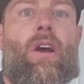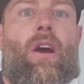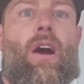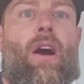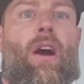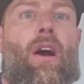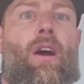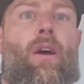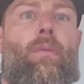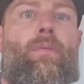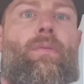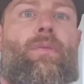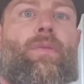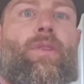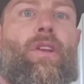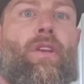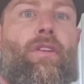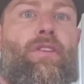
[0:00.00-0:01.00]

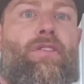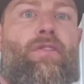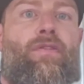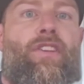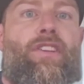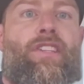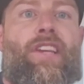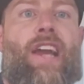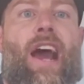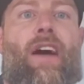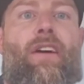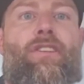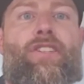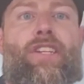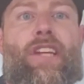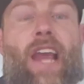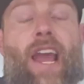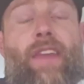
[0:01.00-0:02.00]
There's
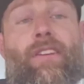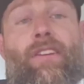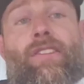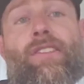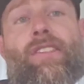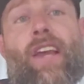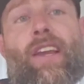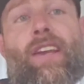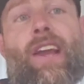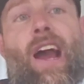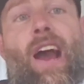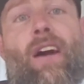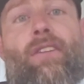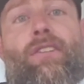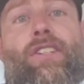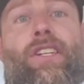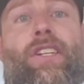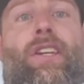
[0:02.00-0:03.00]
physiology and there's
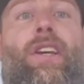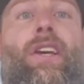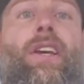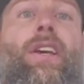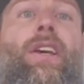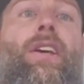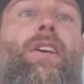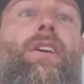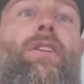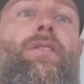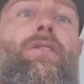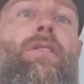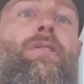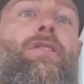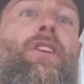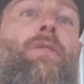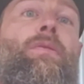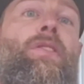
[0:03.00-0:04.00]
psychology. So
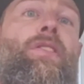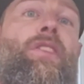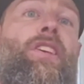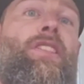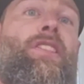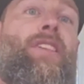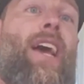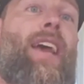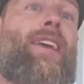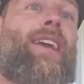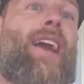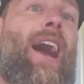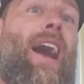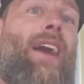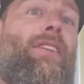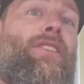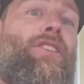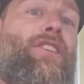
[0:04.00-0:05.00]
in terms of the
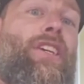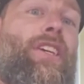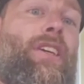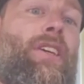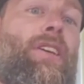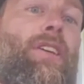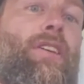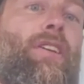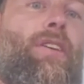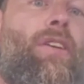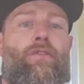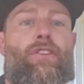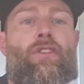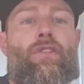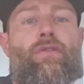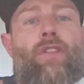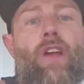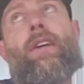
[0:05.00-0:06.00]
psychology, if
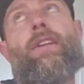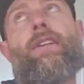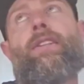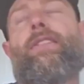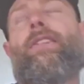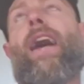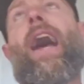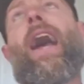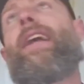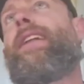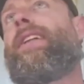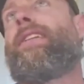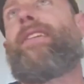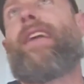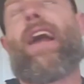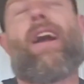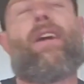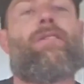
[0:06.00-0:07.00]
you've dieted
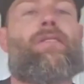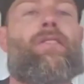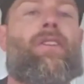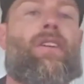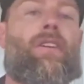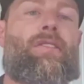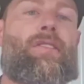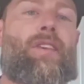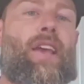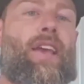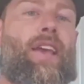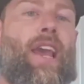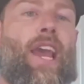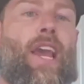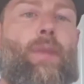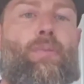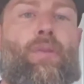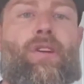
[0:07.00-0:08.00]
down to
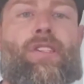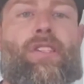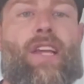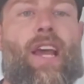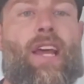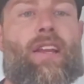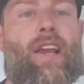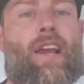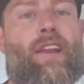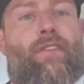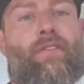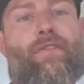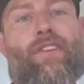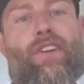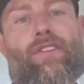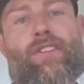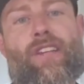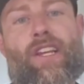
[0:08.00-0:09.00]
say 8% and it
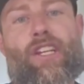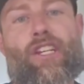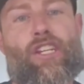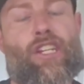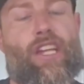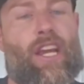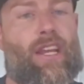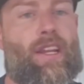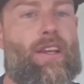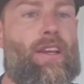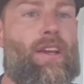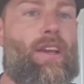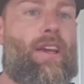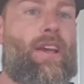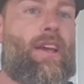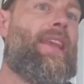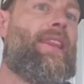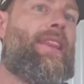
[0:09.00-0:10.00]
feels like shit,
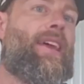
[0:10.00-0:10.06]
and